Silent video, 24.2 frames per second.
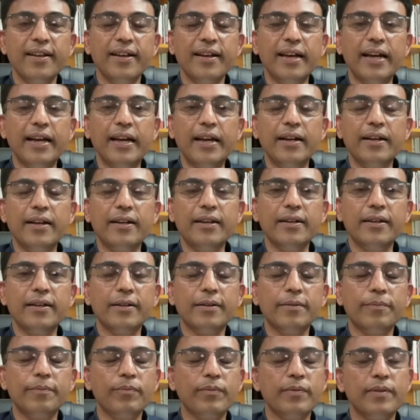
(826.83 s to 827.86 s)
And
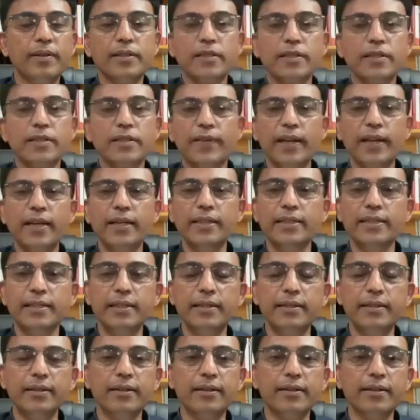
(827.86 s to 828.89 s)
there's a very
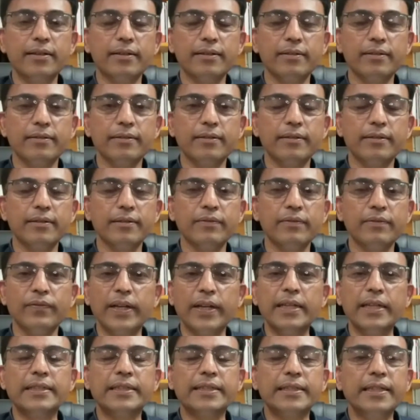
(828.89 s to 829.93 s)
senior,
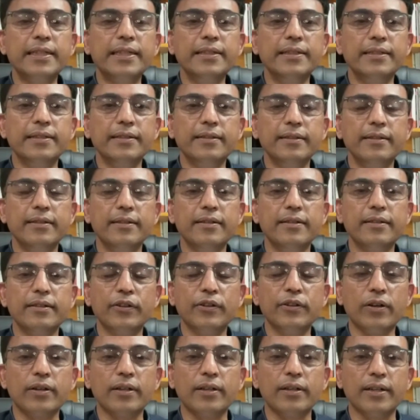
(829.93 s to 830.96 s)
very seasoned
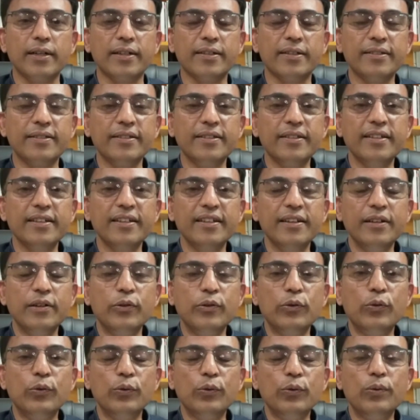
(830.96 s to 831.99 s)
doctor
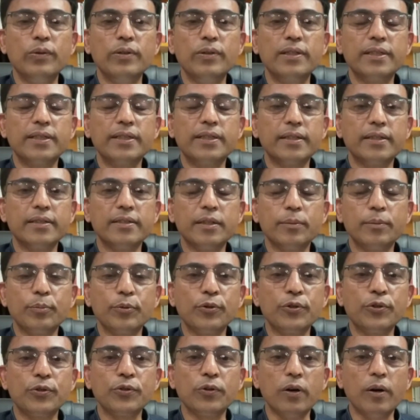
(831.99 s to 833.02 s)
who is
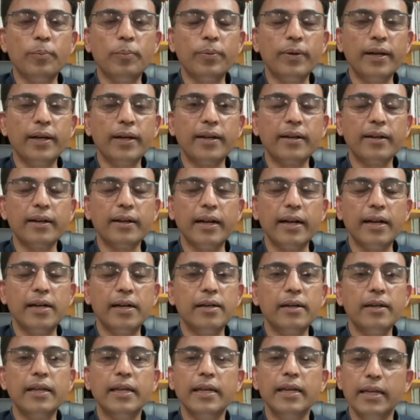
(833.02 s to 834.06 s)
supposed to operate.
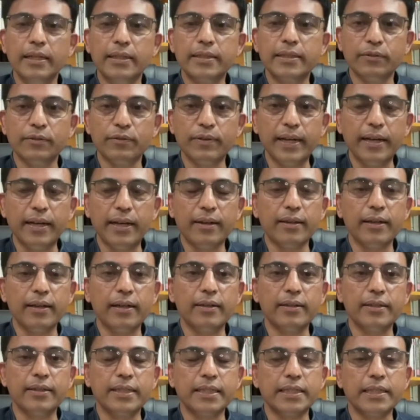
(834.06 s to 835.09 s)
And he is aware
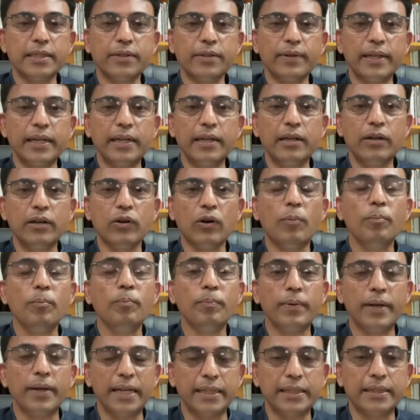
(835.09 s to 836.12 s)
that this is a very
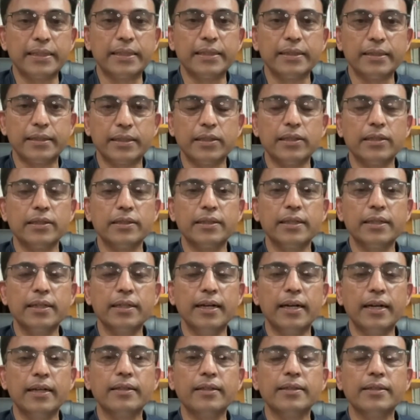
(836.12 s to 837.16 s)
complex
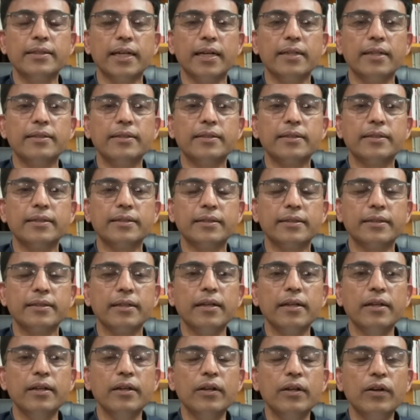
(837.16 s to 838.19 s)
surgery, and the chances
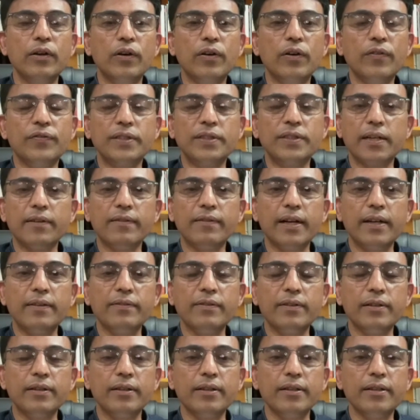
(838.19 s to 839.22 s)
of
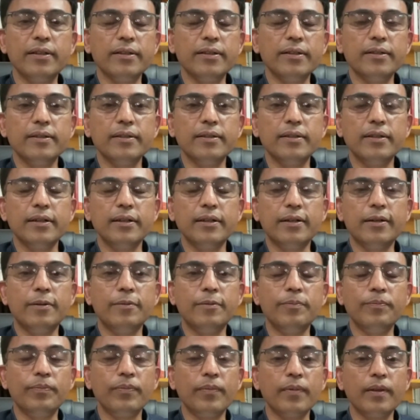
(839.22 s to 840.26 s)
survival
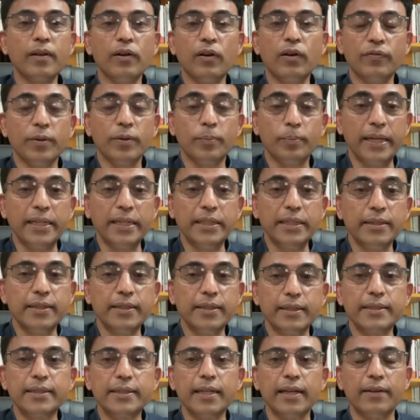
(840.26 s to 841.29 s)
of the patient
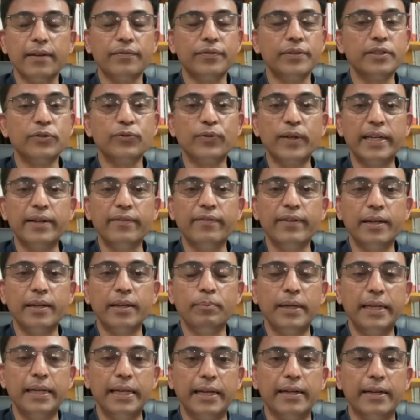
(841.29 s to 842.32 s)
itself is very, very
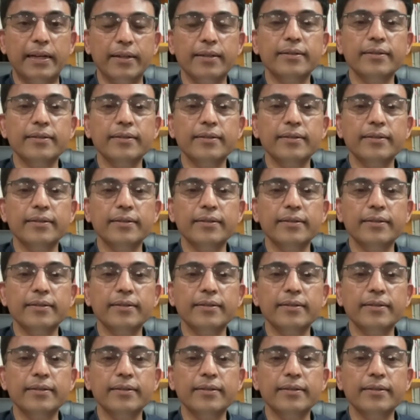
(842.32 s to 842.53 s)
bleak.